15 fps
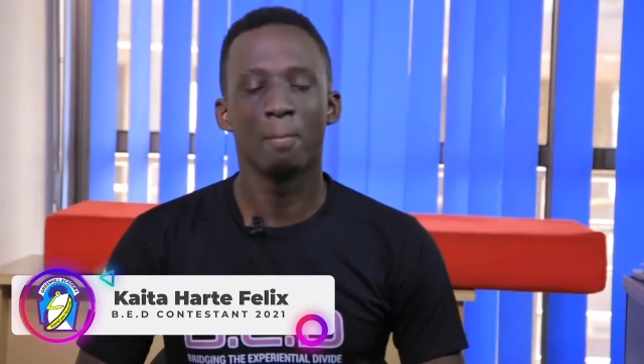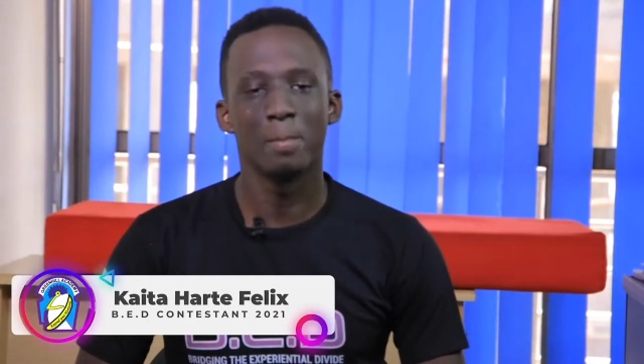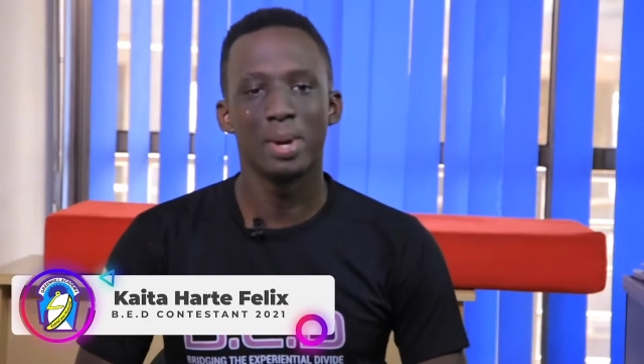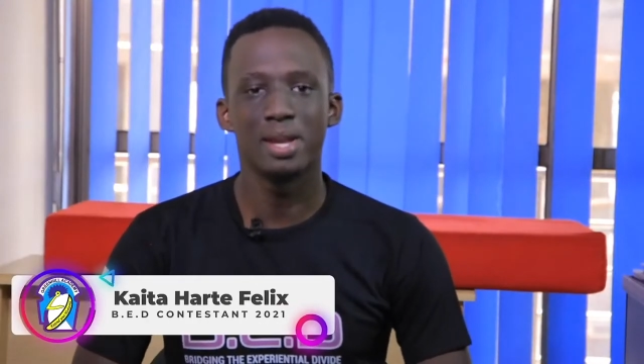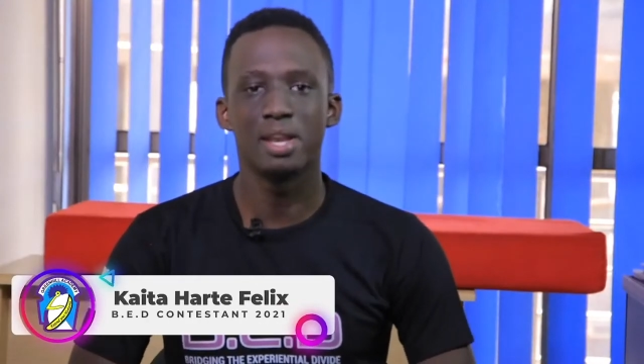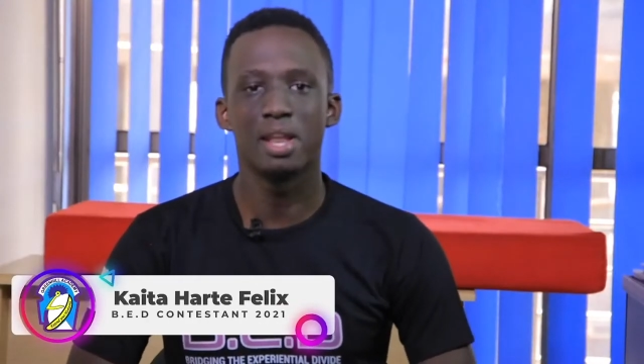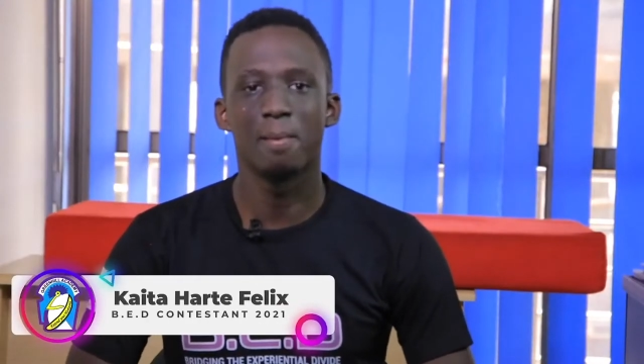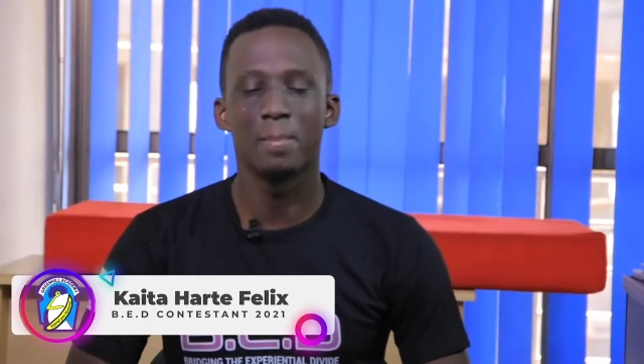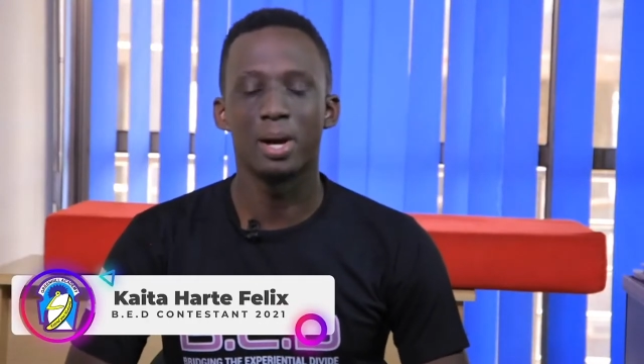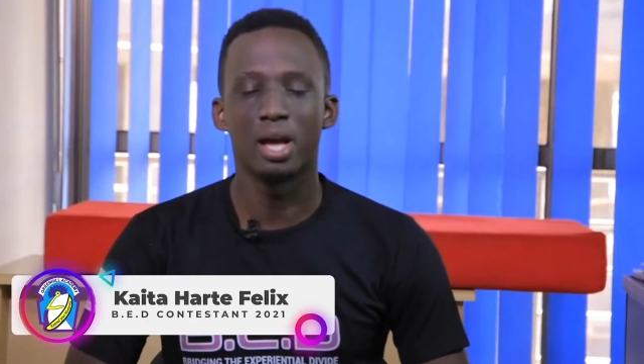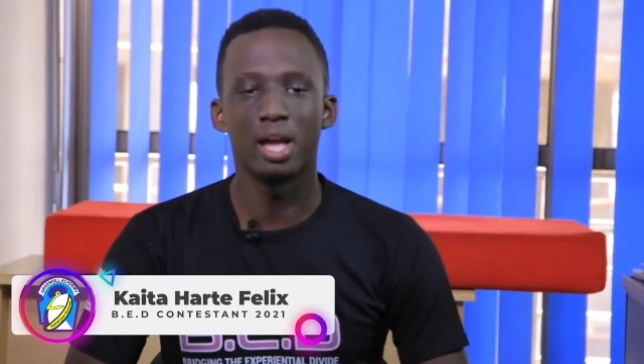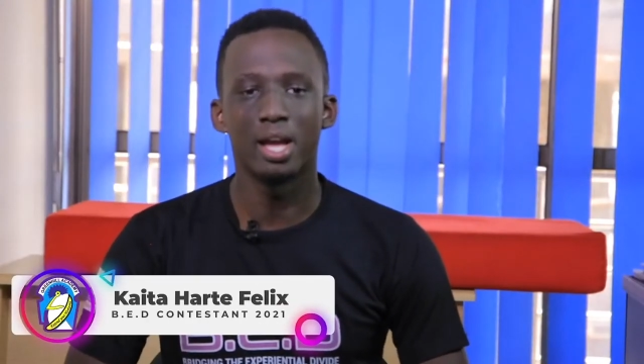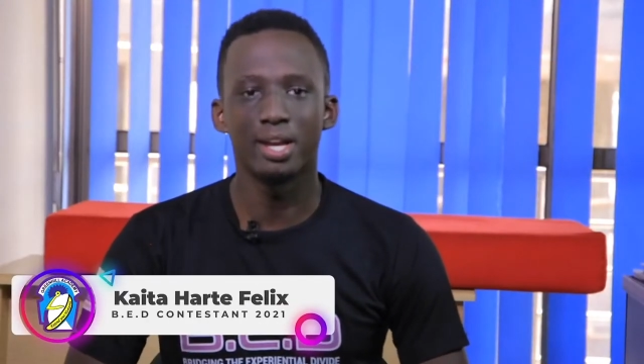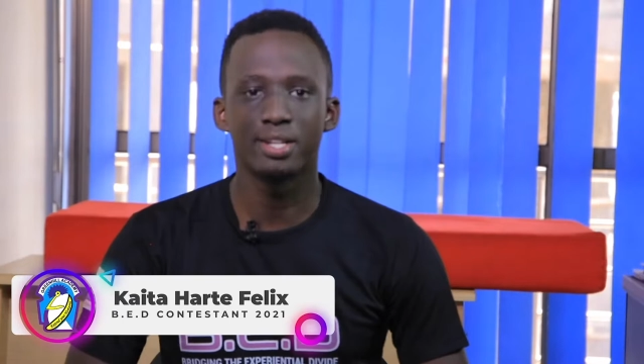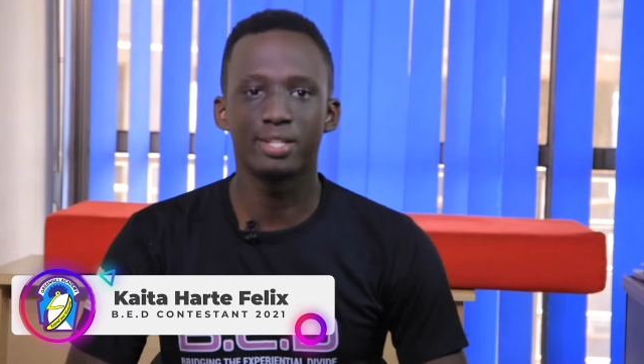bed number
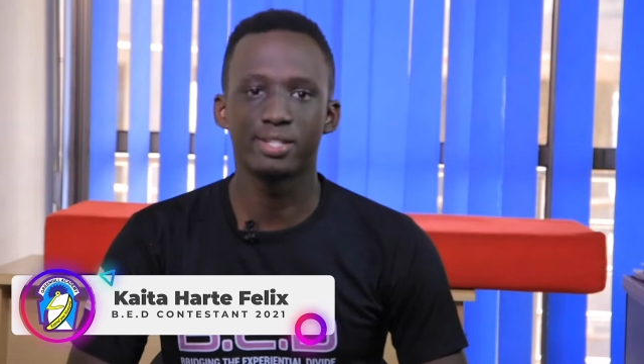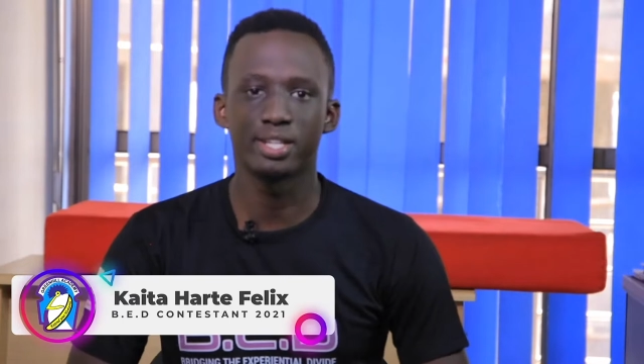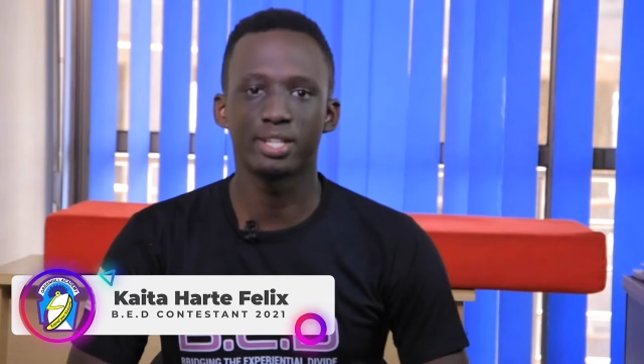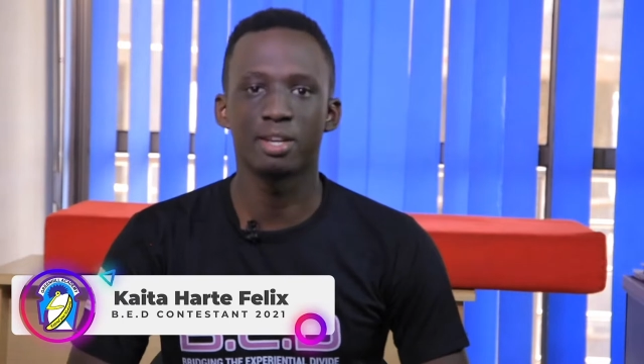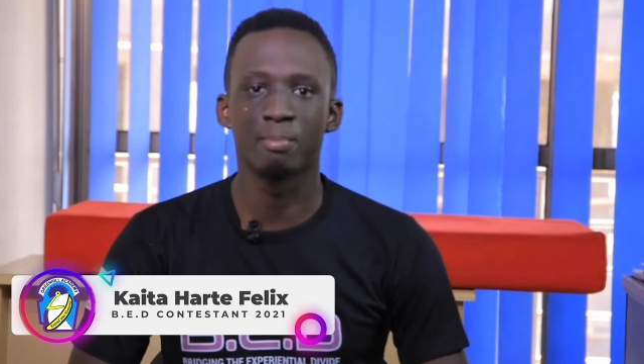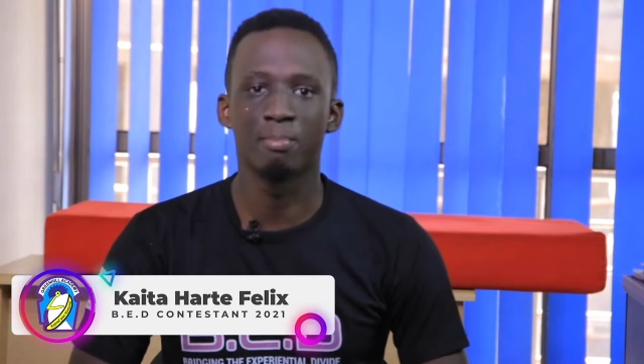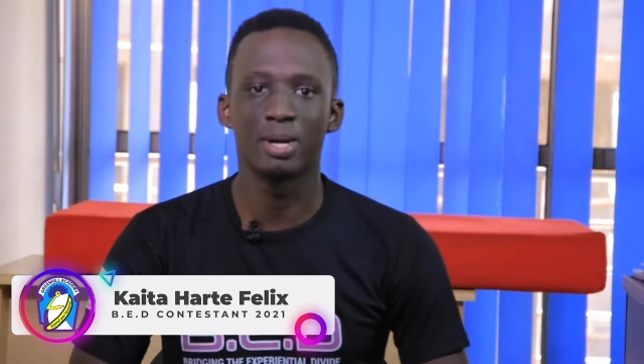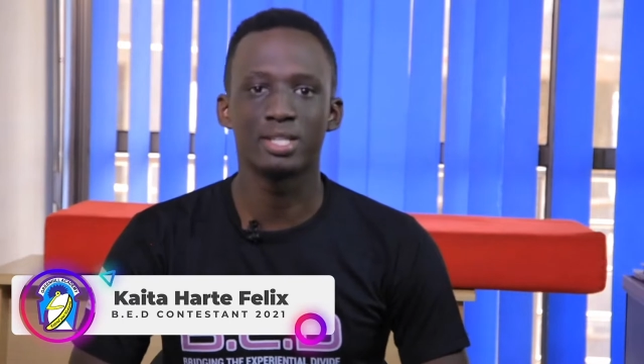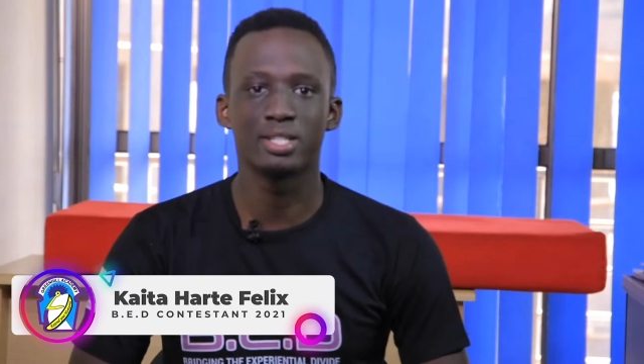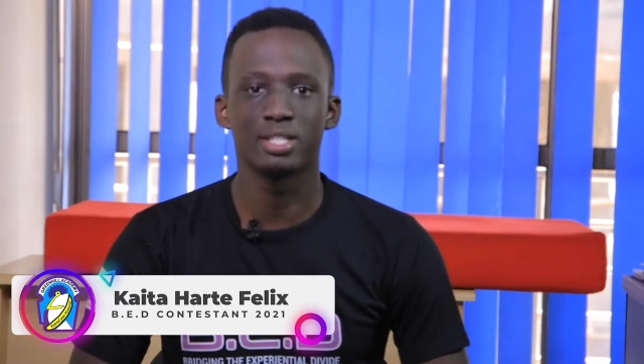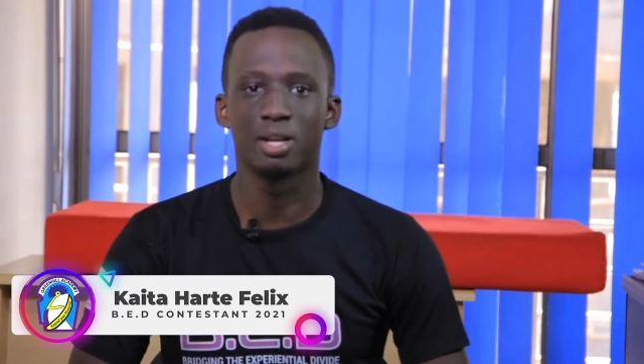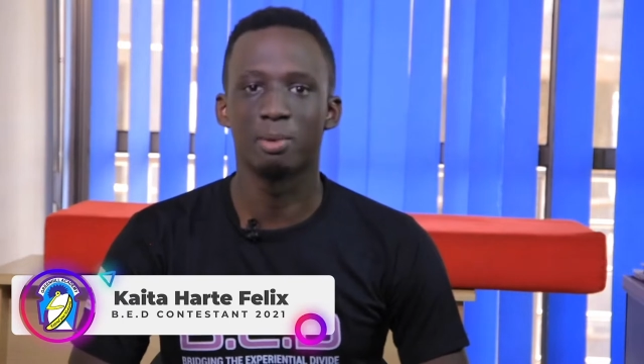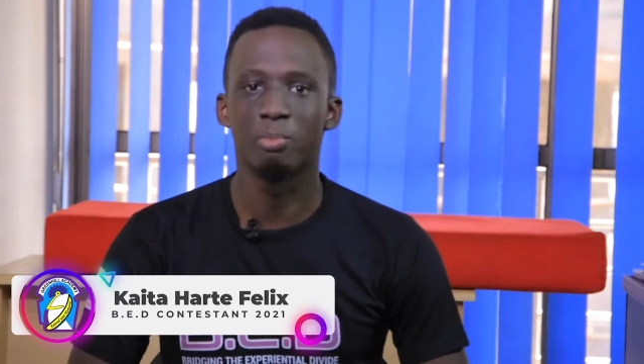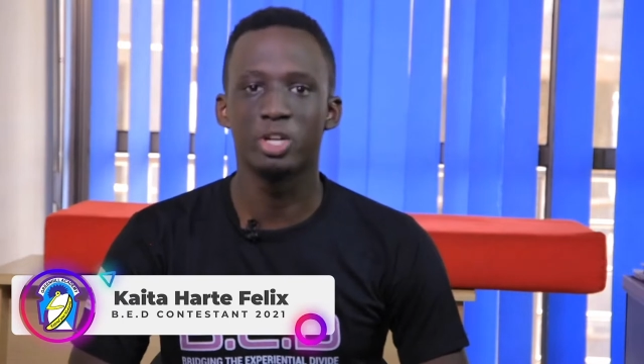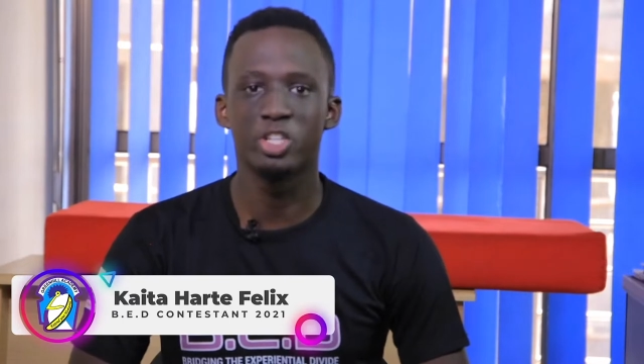8, taking part in
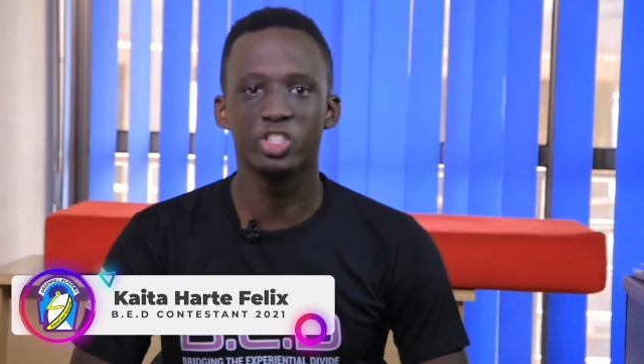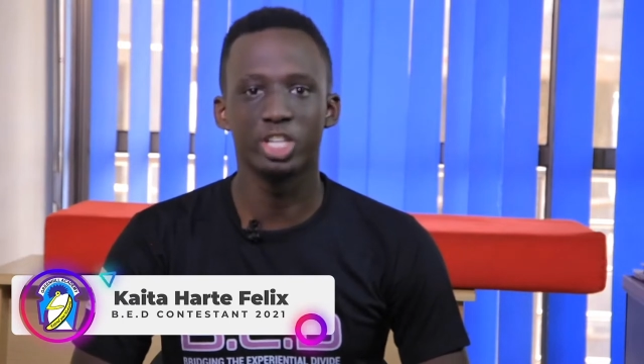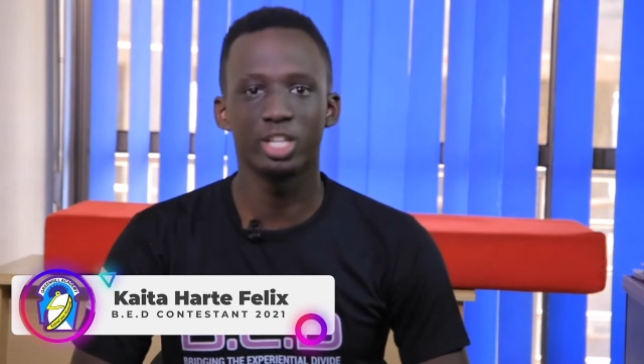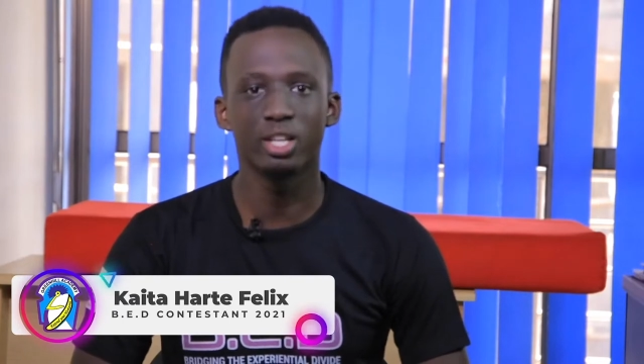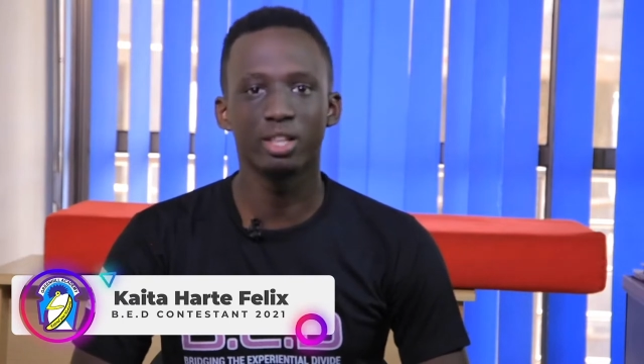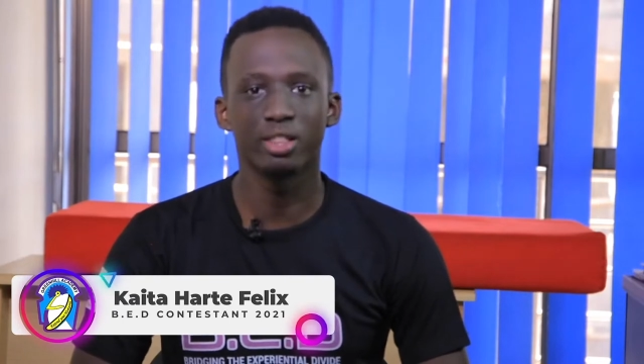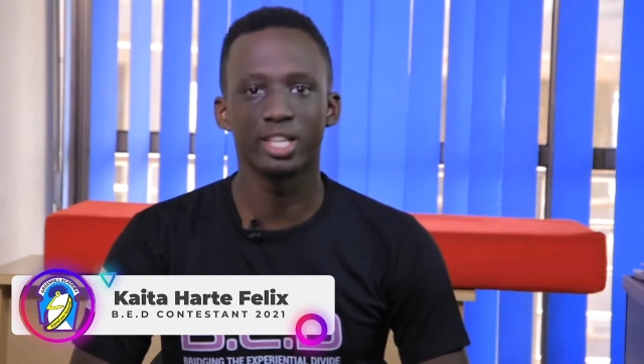the Bridging